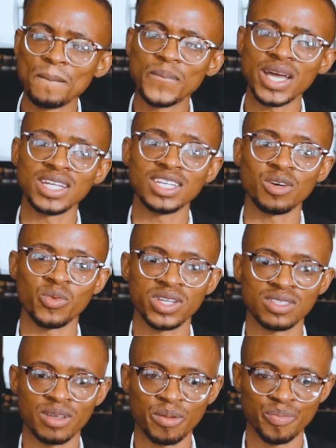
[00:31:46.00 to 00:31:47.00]
Um, and it
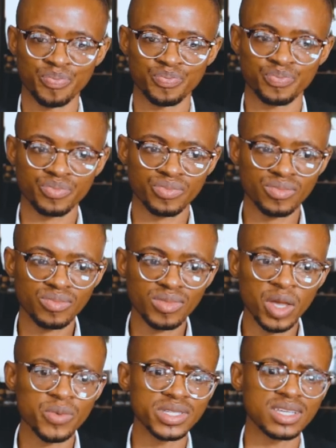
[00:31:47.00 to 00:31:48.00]
was a
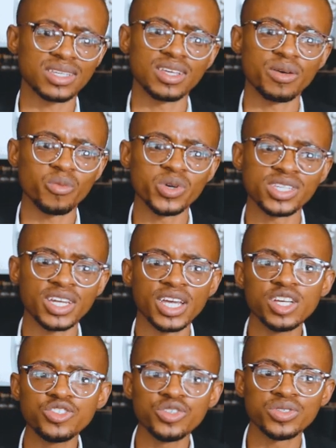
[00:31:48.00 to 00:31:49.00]
it was a, it was an
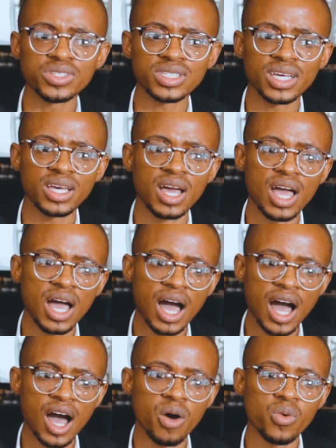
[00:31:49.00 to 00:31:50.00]
issue to say
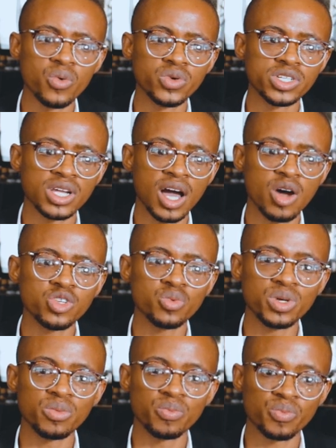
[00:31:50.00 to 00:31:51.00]
how how
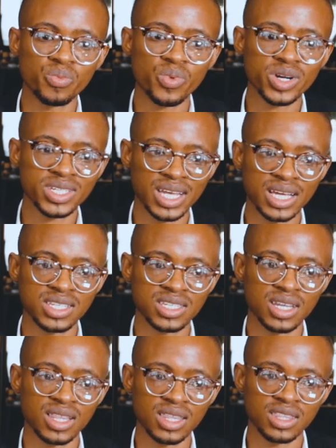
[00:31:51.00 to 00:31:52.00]
do we
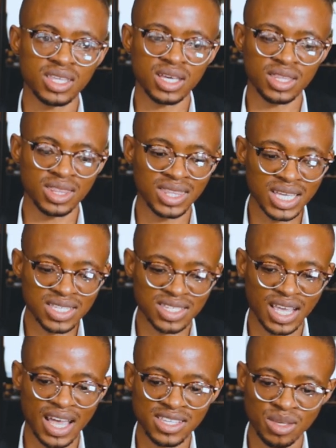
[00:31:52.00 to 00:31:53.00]
protect the
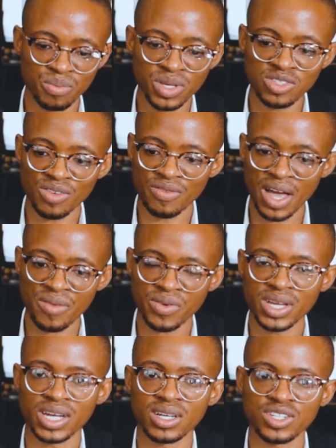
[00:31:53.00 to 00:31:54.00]
this as a piece of
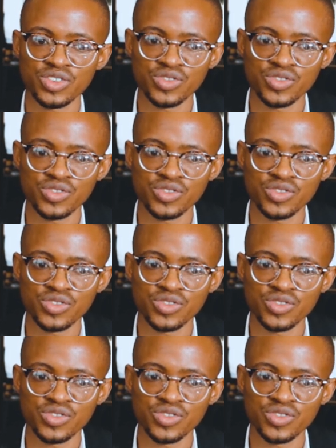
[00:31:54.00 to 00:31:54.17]
African